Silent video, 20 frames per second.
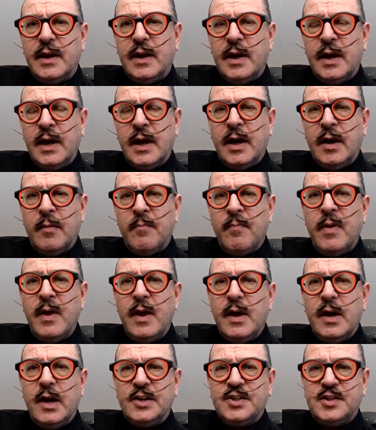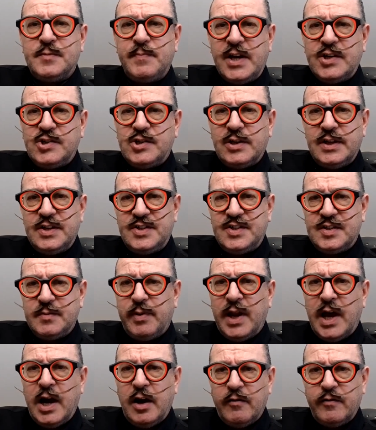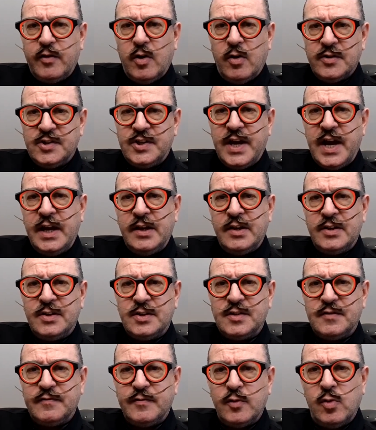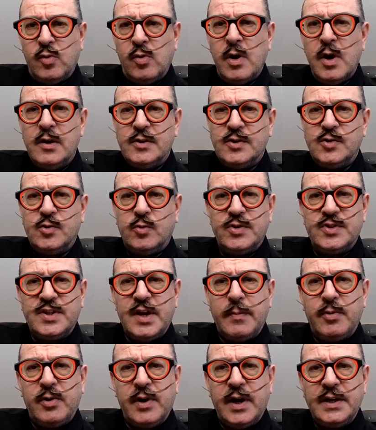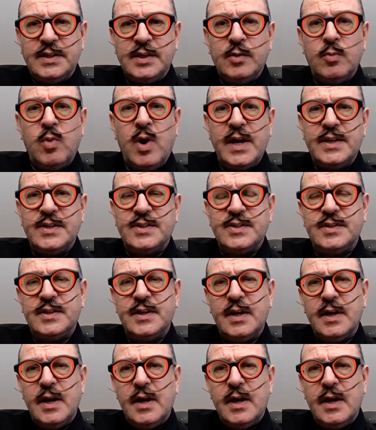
a specialist supplier of containers for source separated waste.